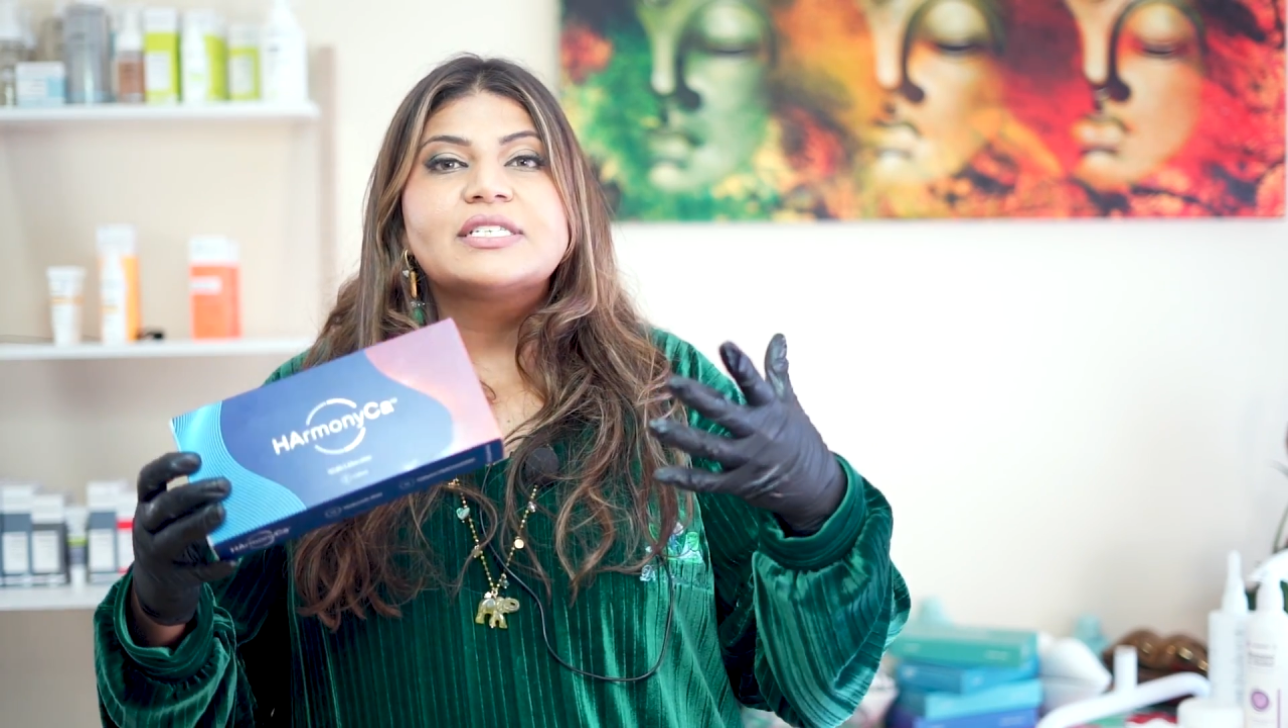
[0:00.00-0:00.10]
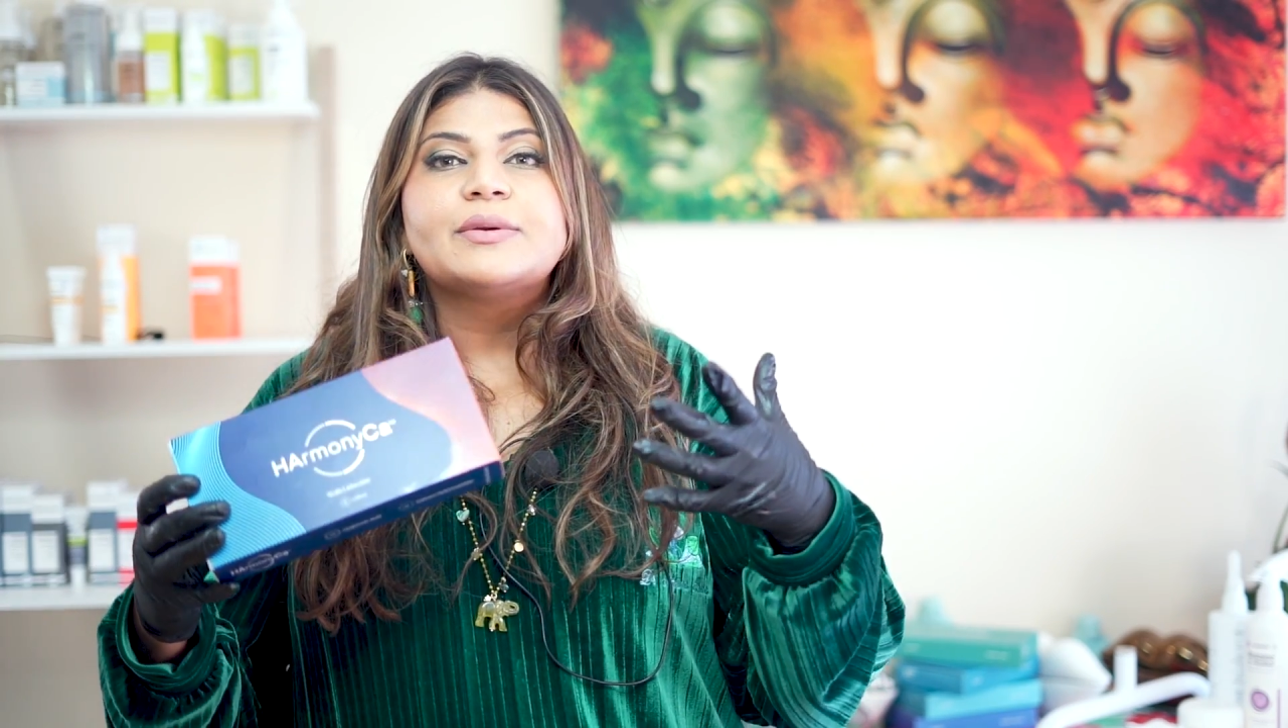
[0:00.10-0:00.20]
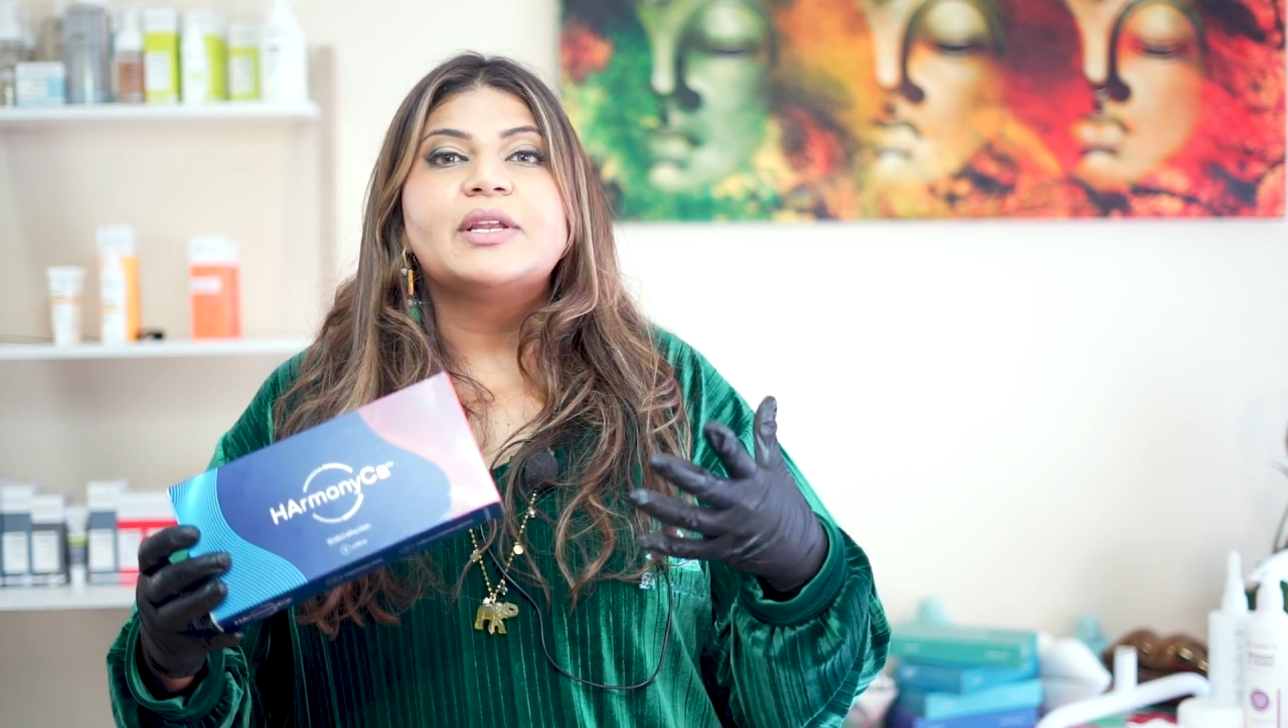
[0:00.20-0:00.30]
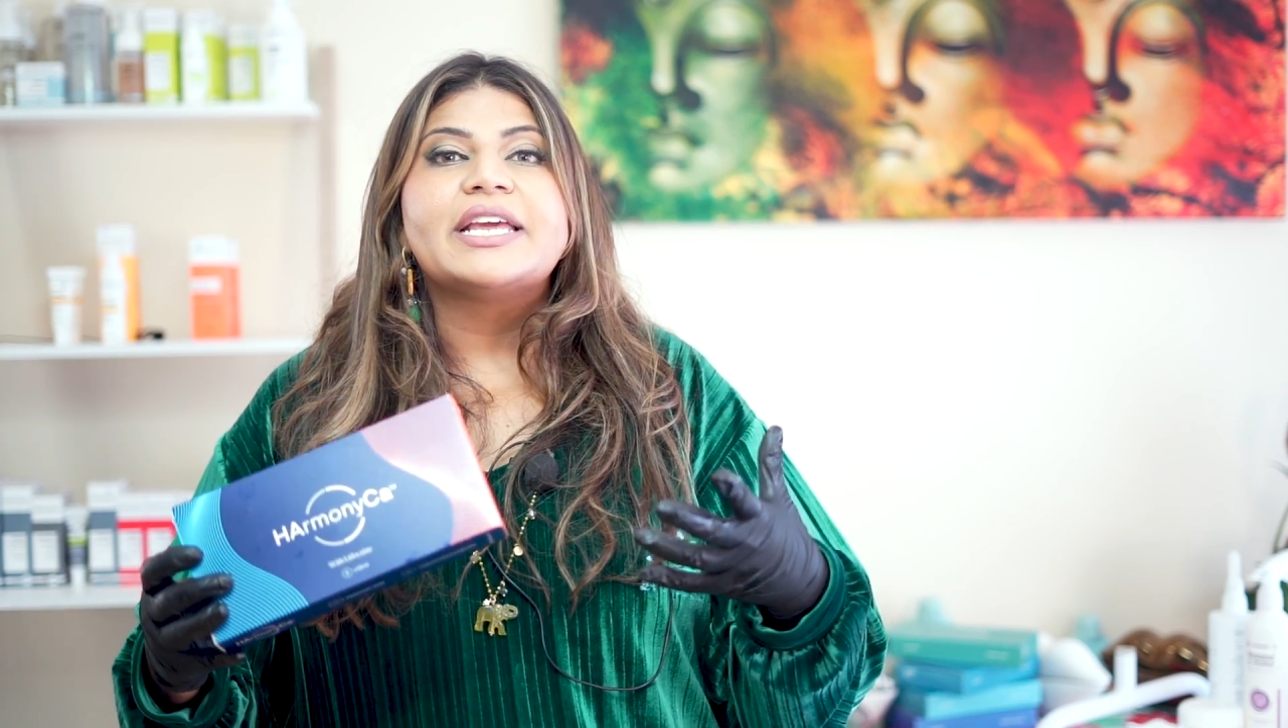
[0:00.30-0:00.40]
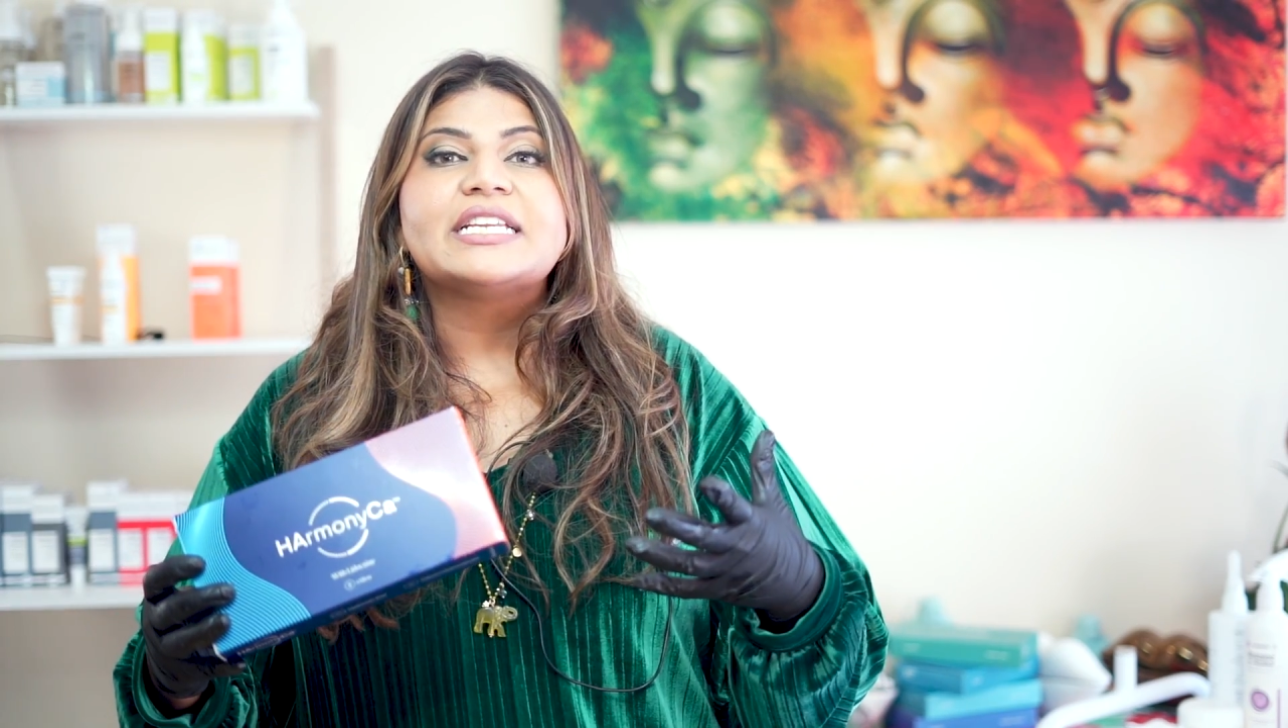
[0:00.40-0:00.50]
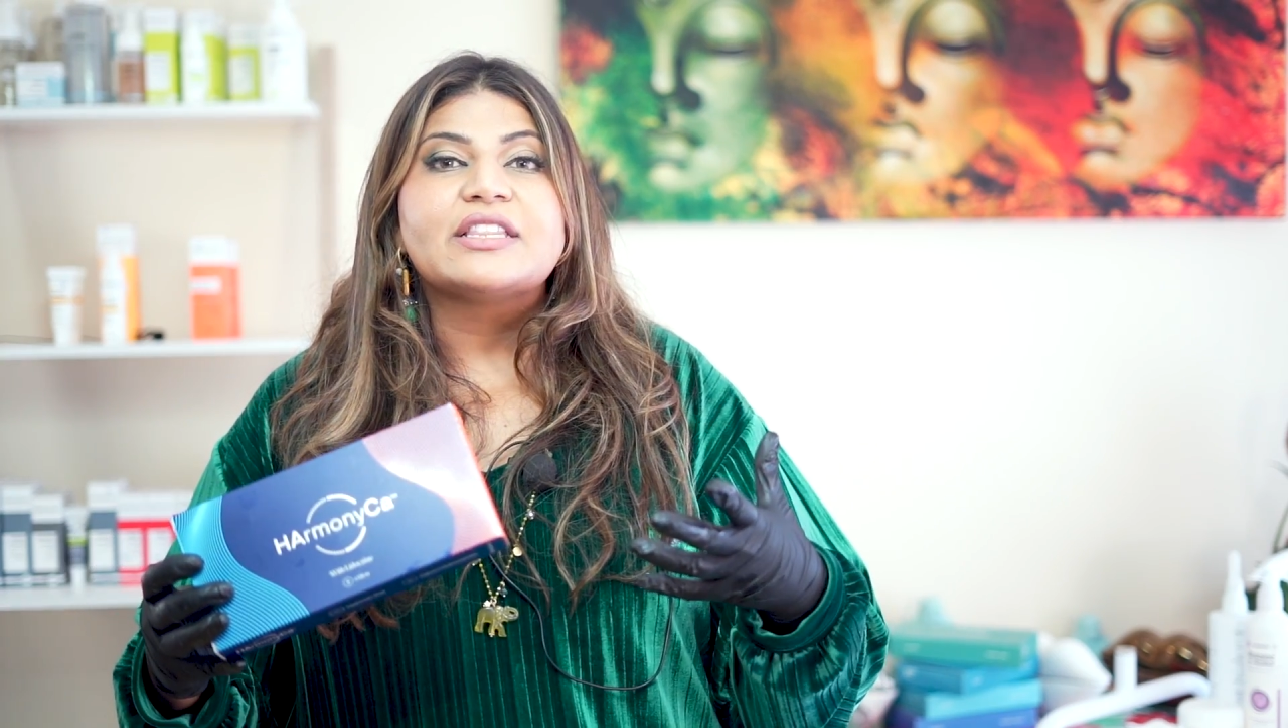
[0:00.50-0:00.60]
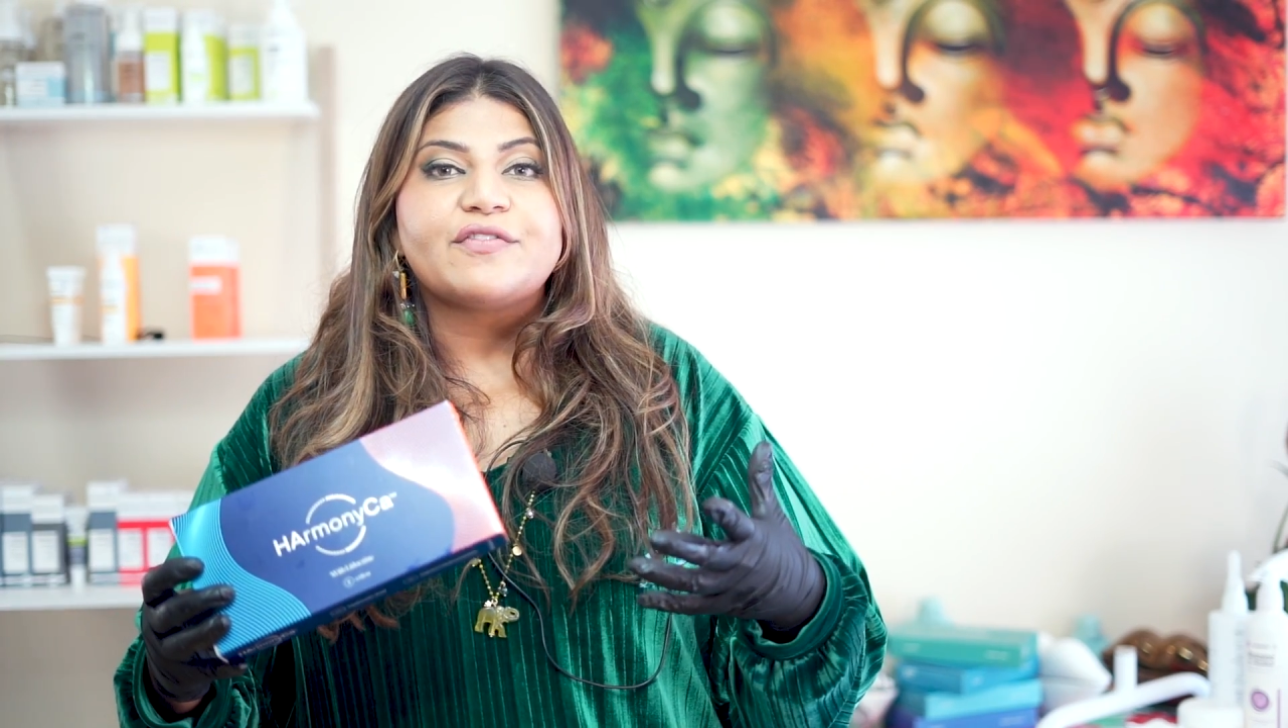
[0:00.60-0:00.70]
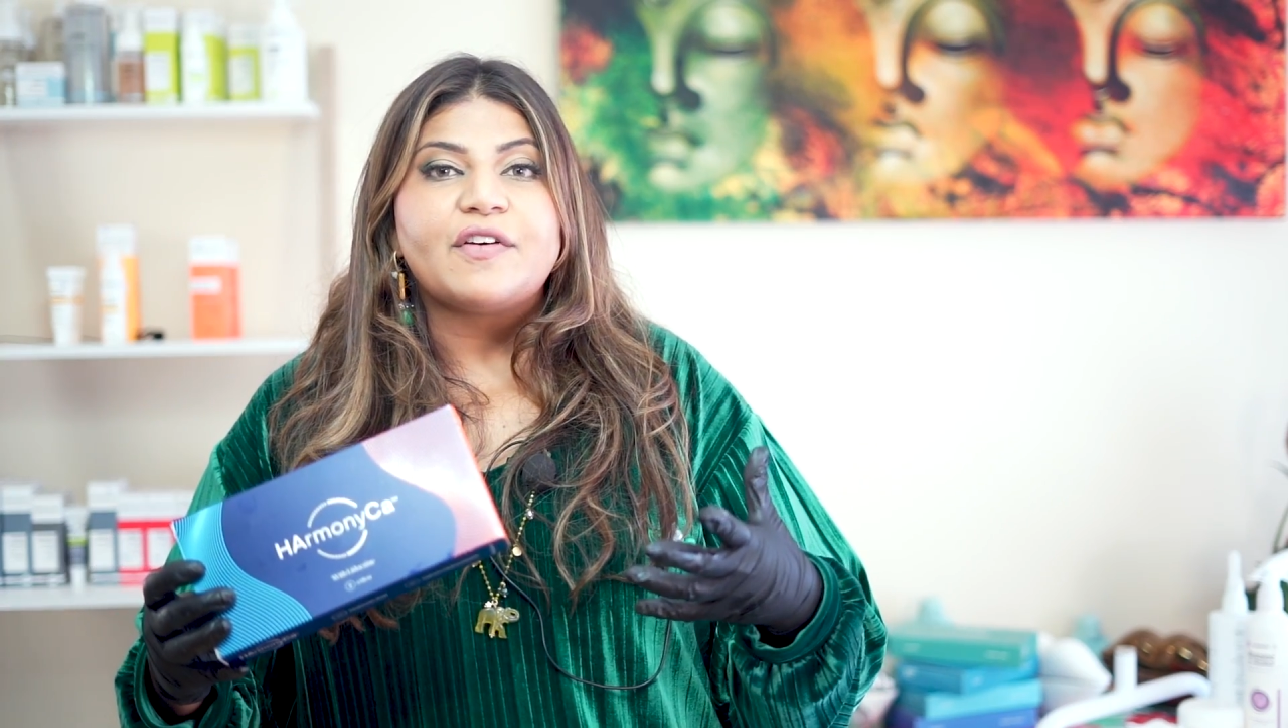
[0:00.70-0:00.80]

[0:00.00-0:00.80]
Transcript: stimulating the